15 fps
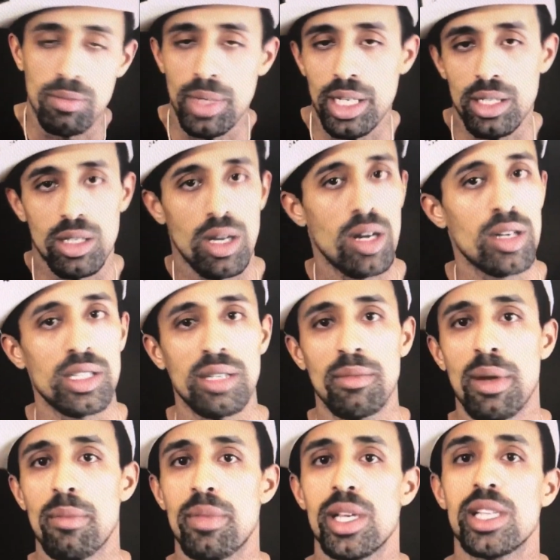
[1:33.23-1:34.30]
my dogs
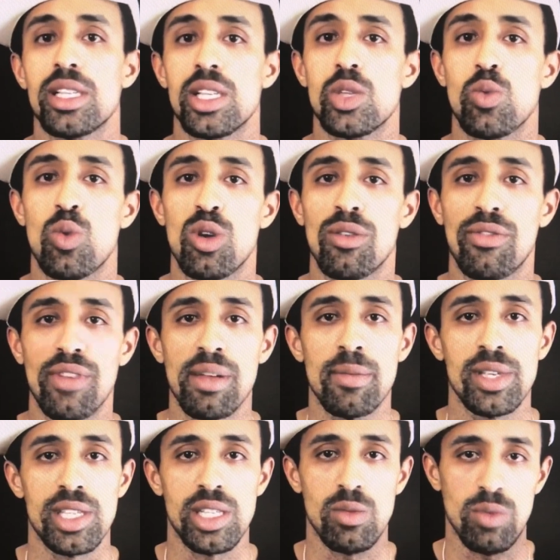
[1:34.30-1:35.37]
and my business world
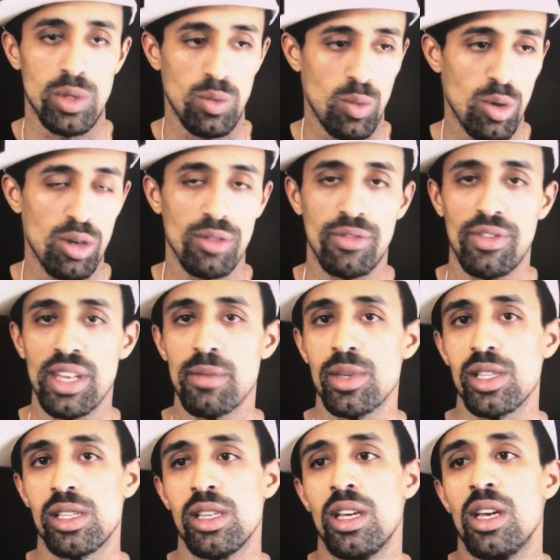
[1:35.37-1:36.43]
famous. And with world
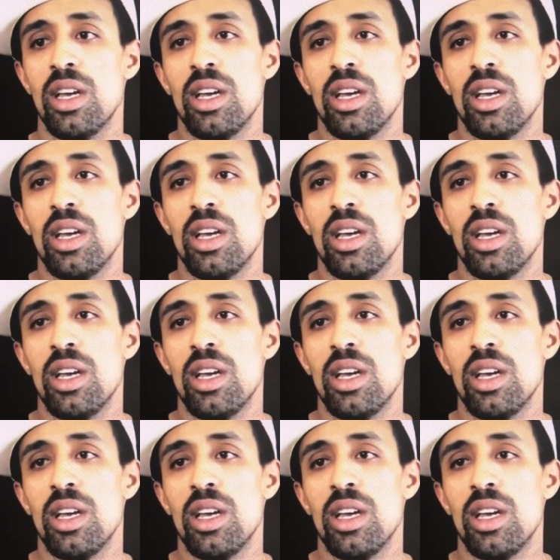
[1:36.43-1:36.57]
famous,